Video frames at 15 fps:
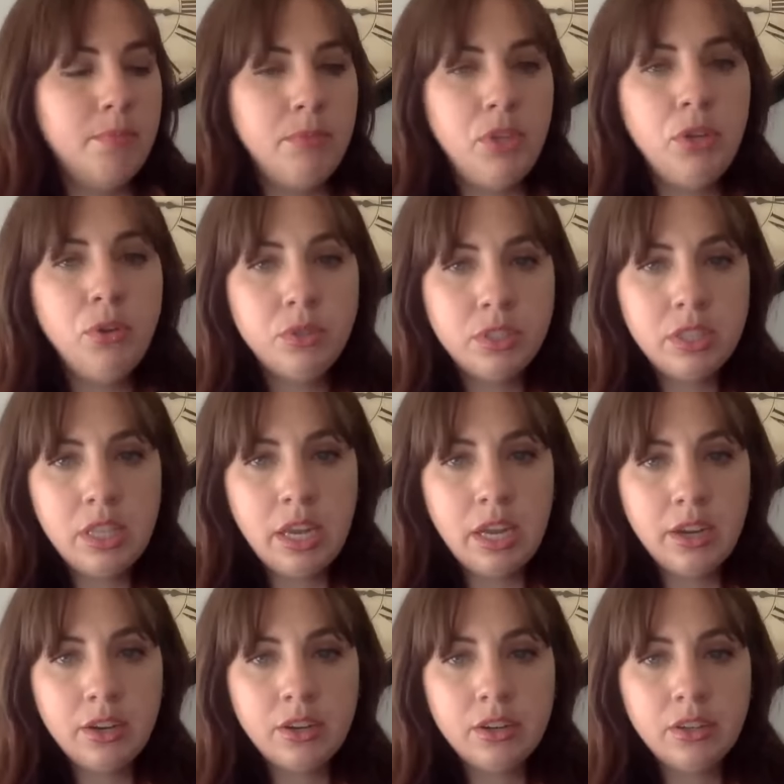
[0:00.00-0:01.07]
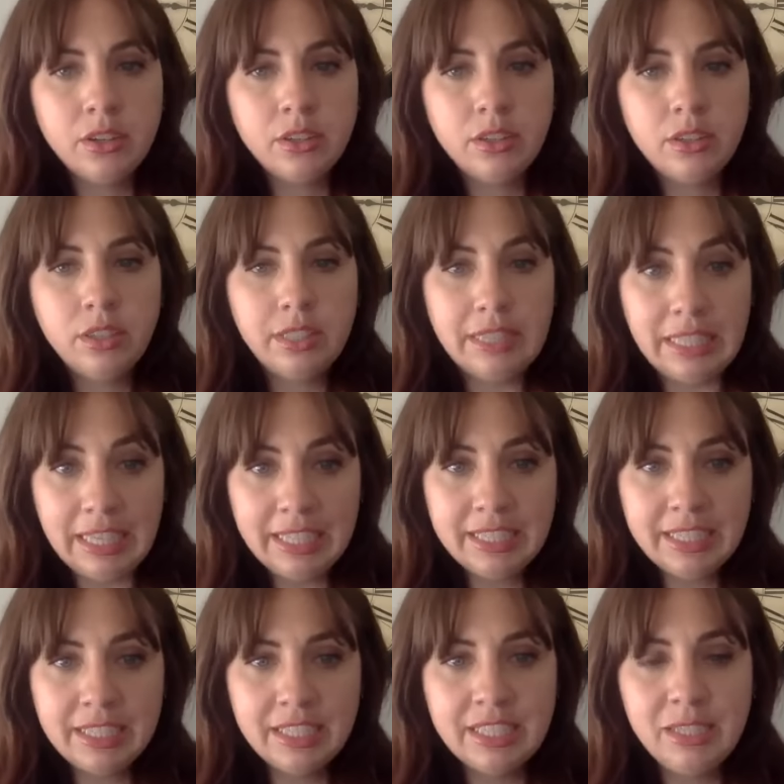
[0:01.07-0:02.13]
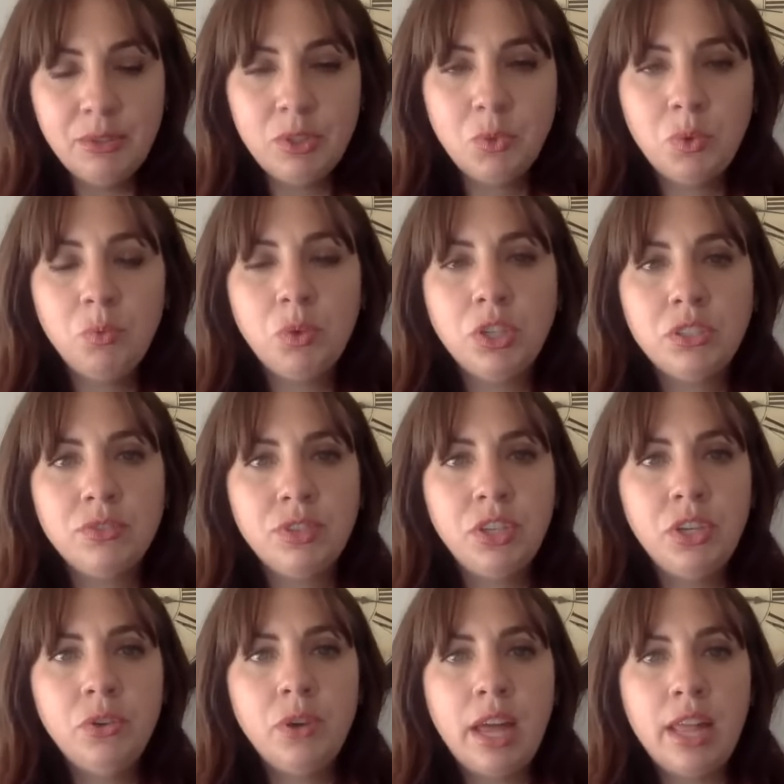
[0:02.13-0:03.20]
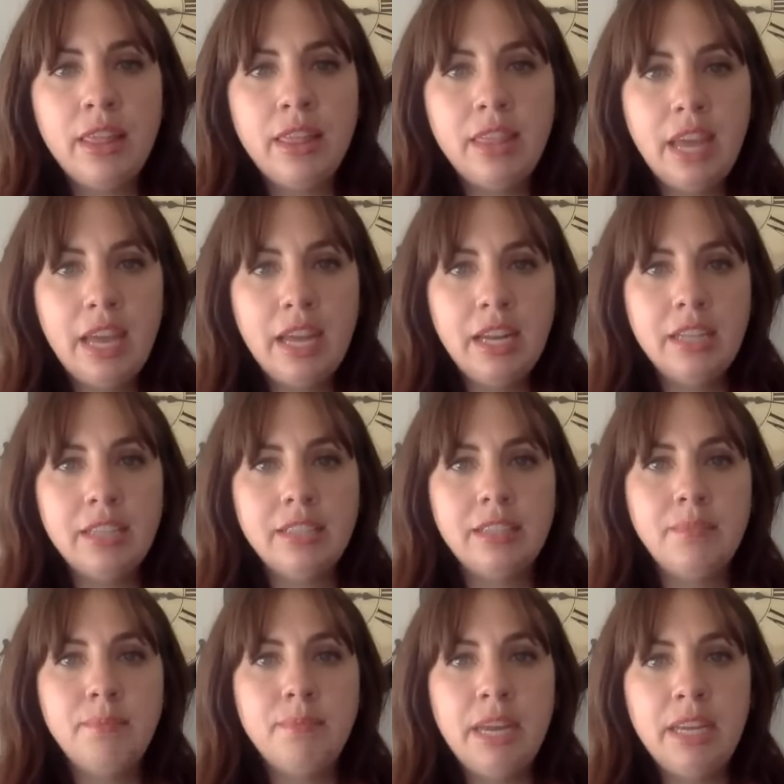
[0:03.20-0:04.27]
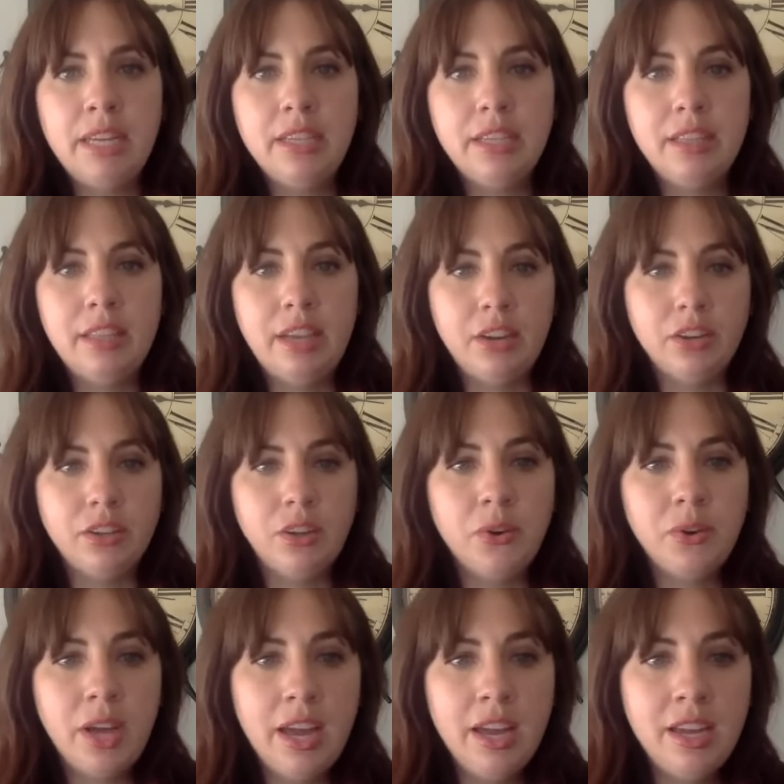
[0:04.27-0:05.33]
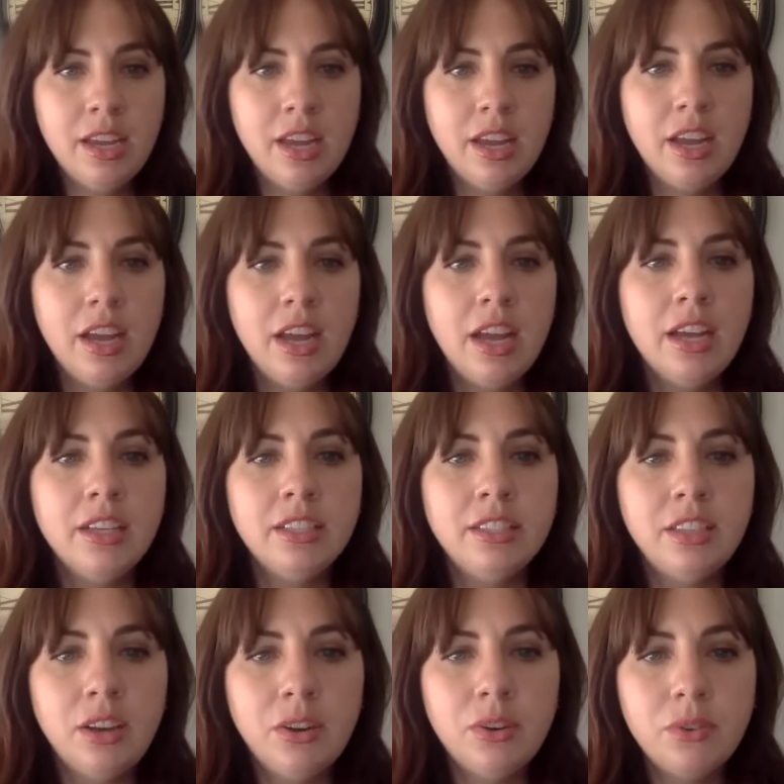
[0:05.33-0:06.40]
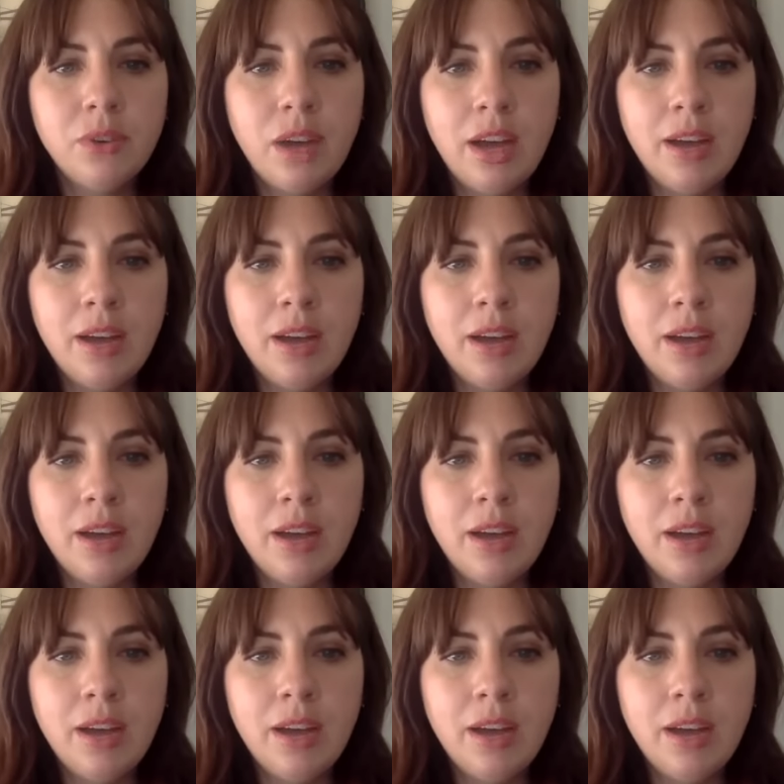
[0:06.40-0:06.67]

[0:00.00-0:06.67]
use their list and see which one works for you and then submit there, okay? So